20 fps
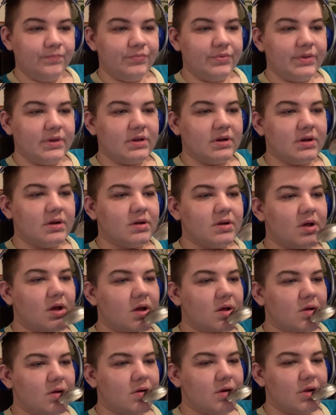And
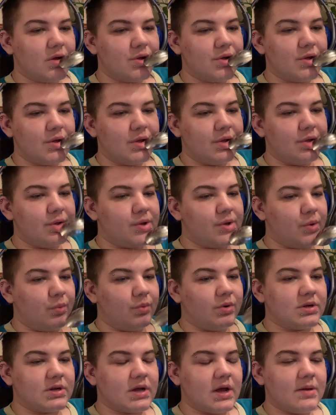
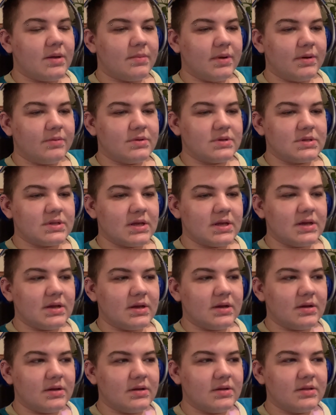one time I was
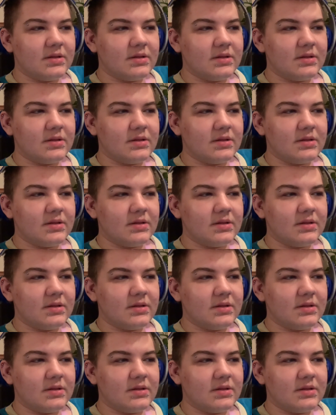like,